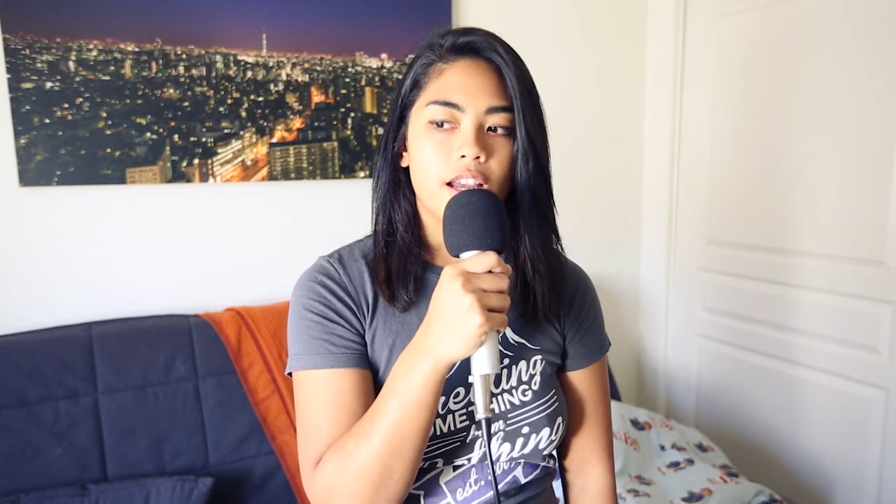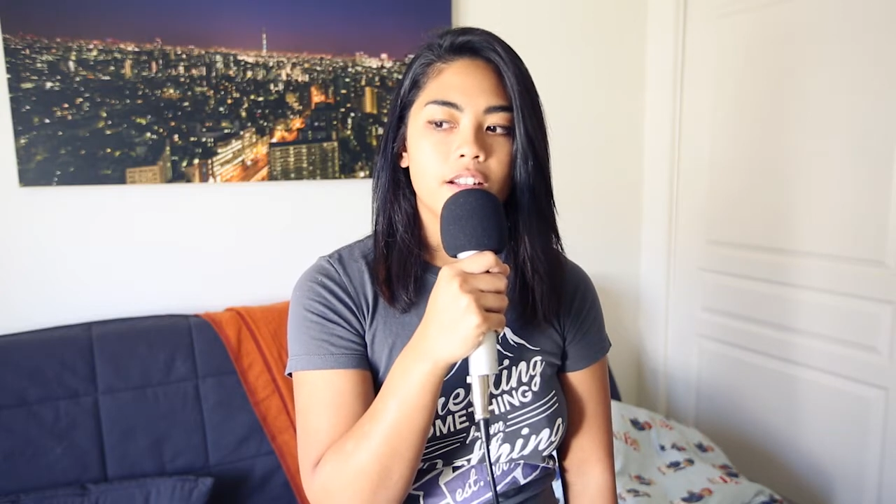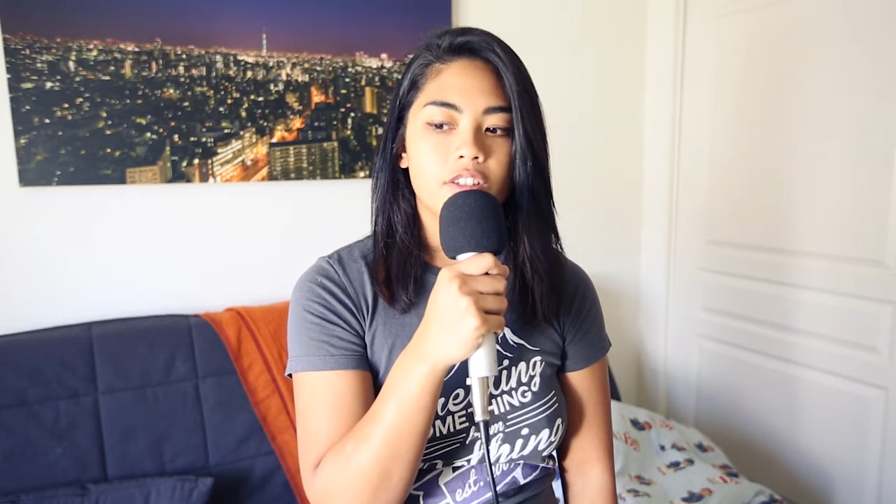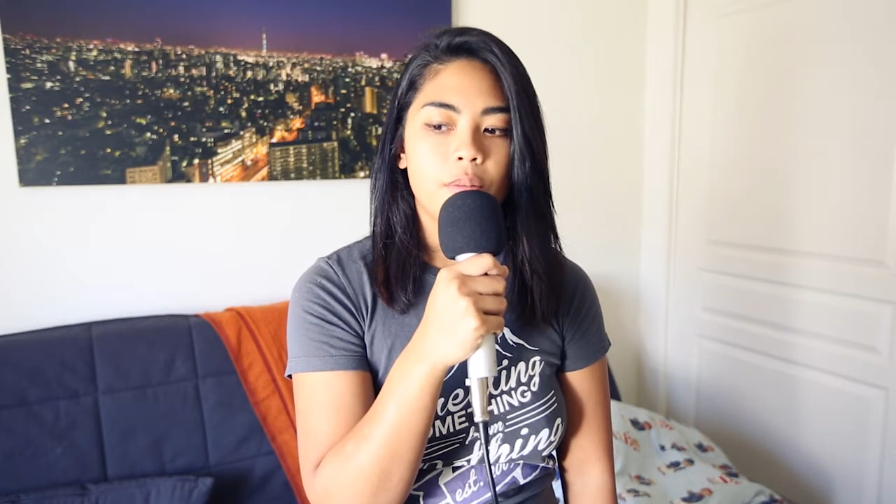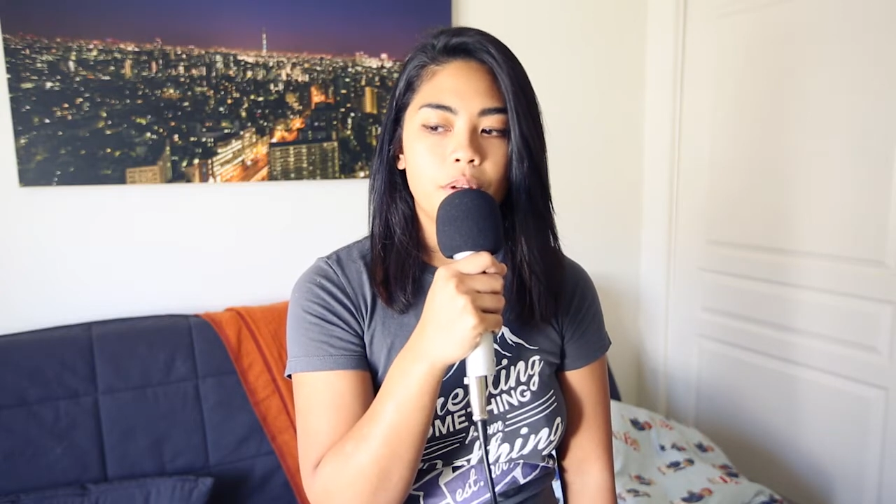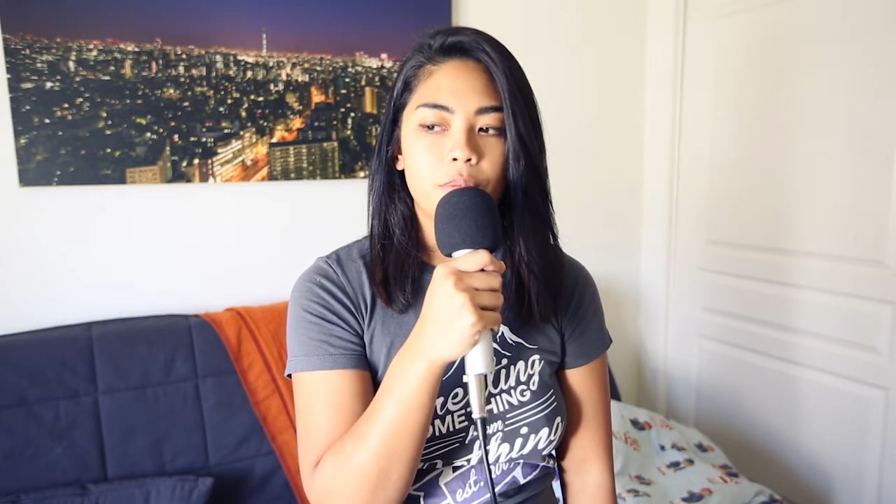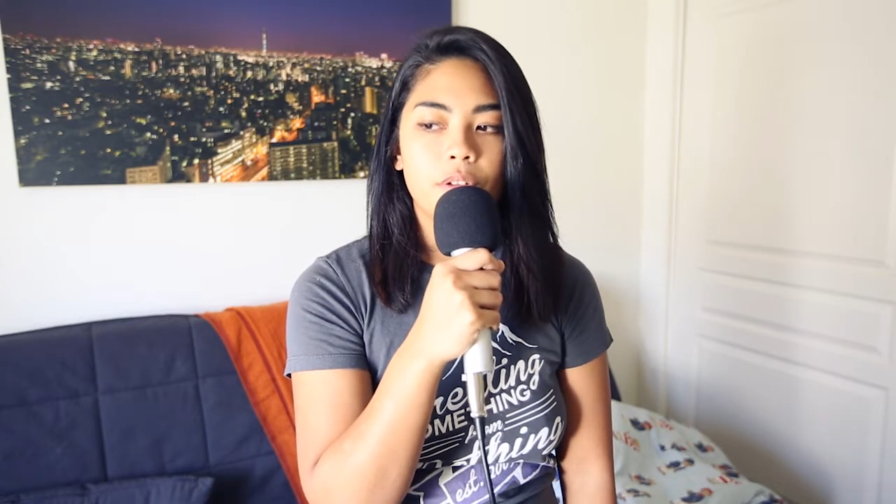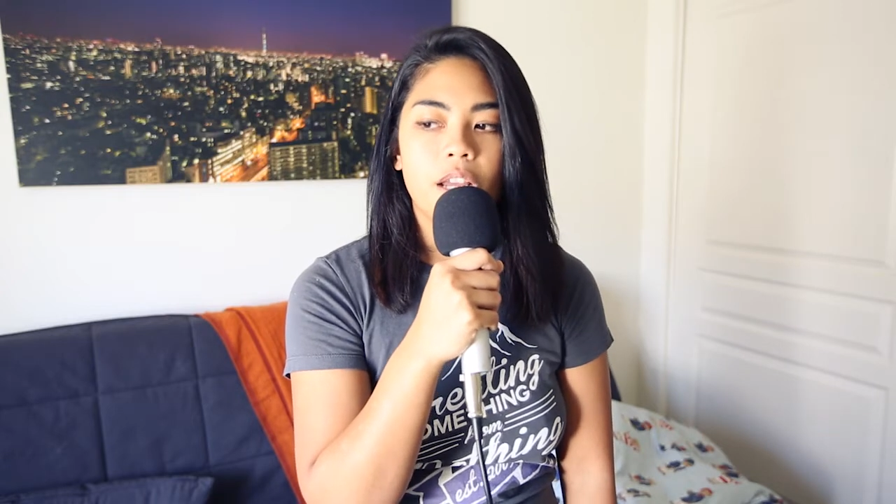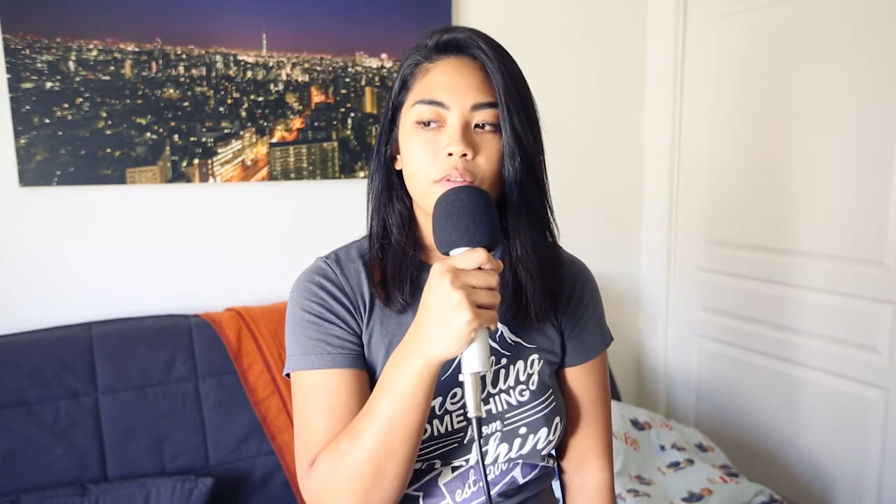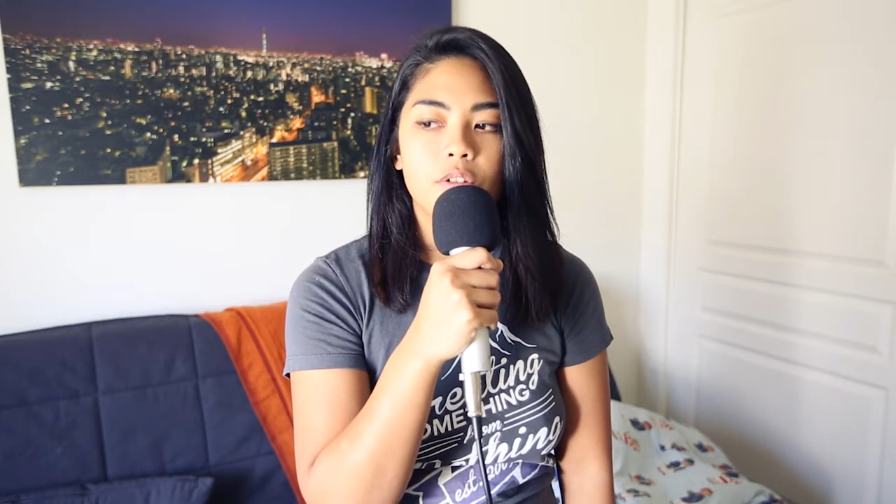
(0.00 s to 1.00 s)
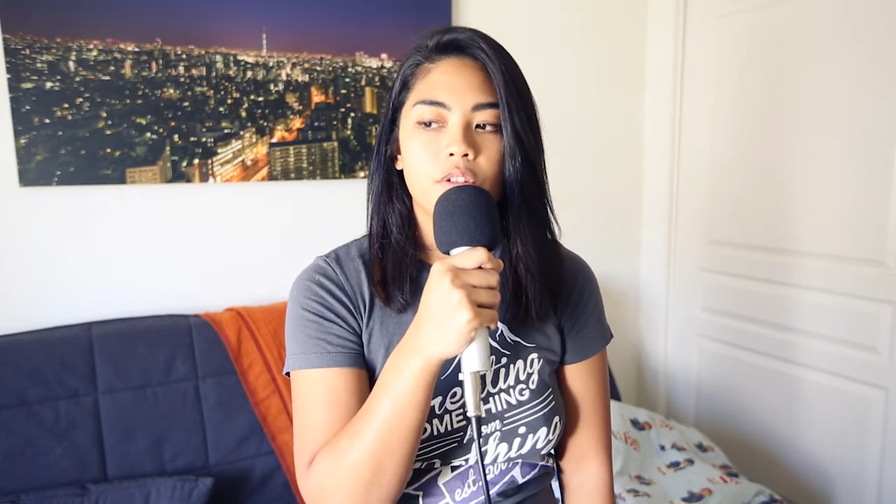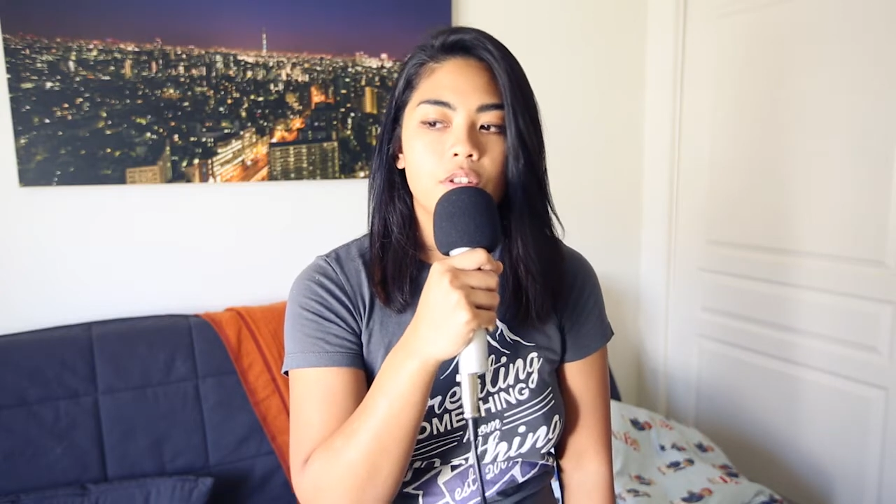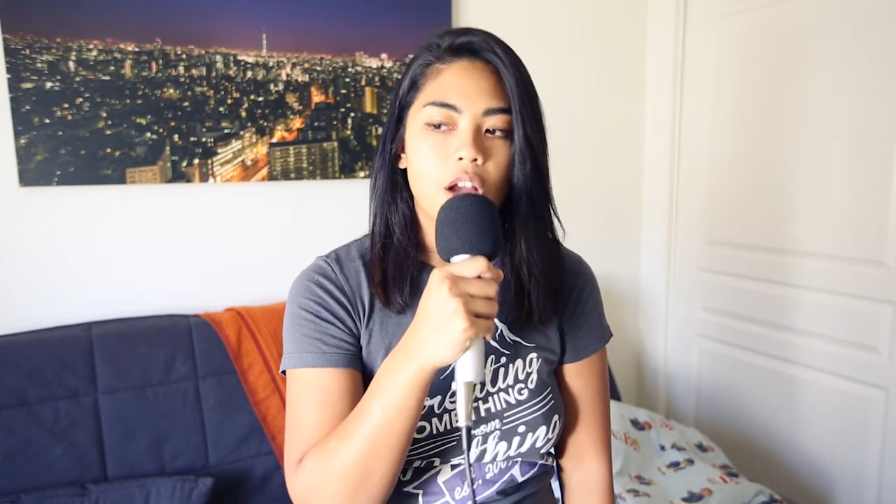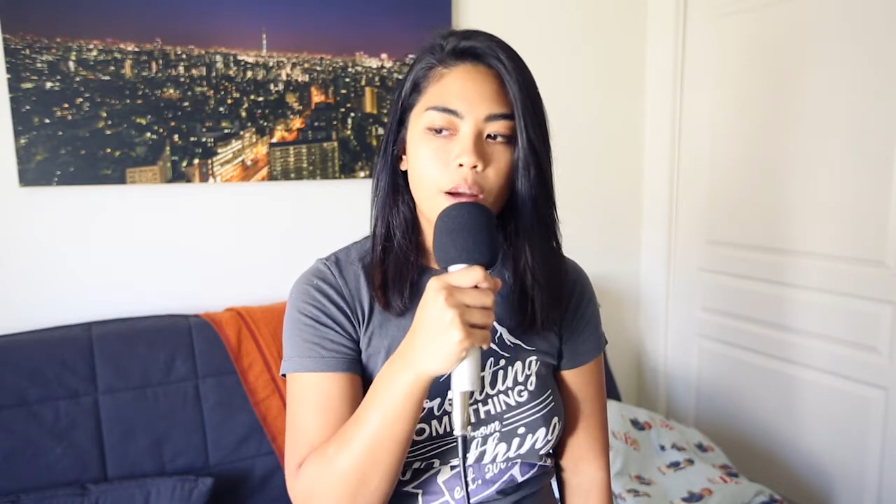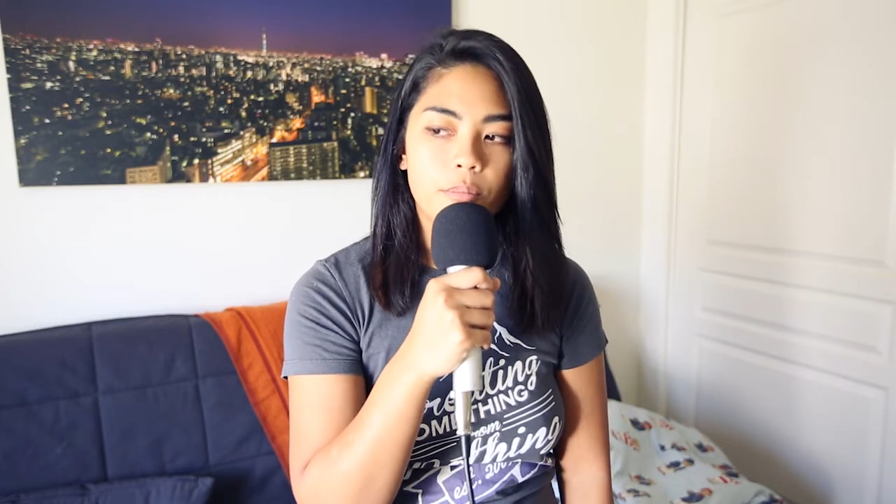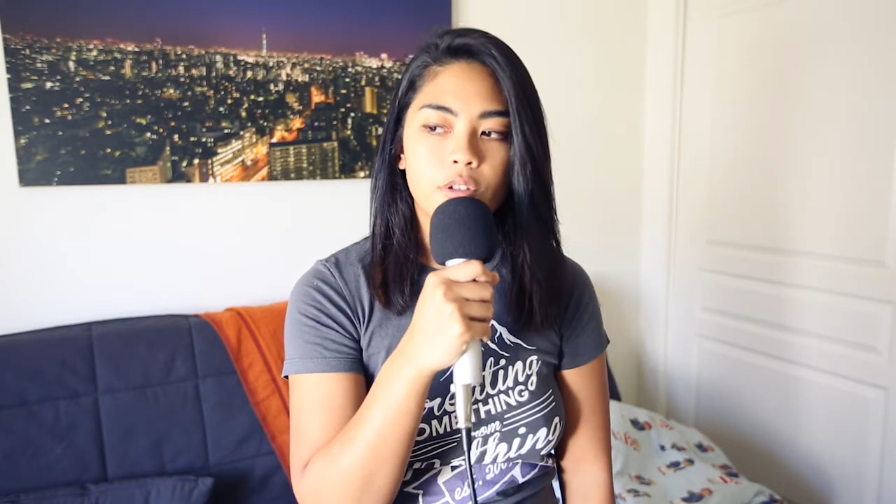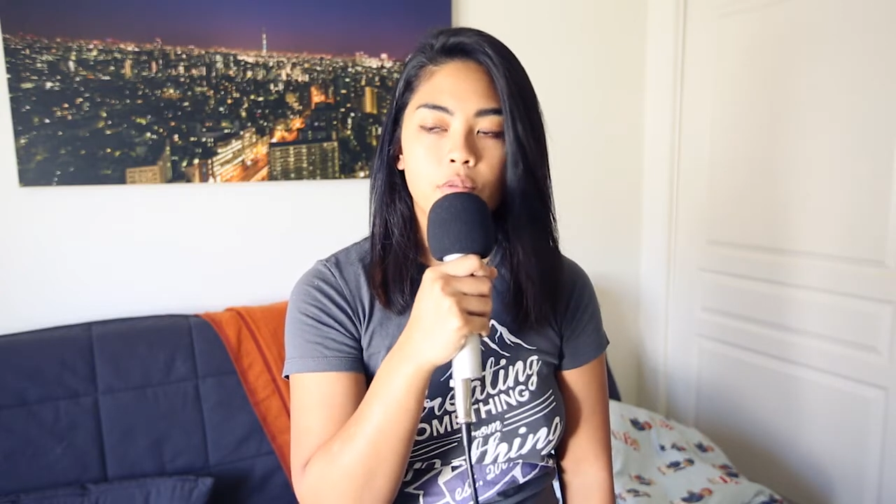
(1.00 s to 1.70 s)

And some people never stop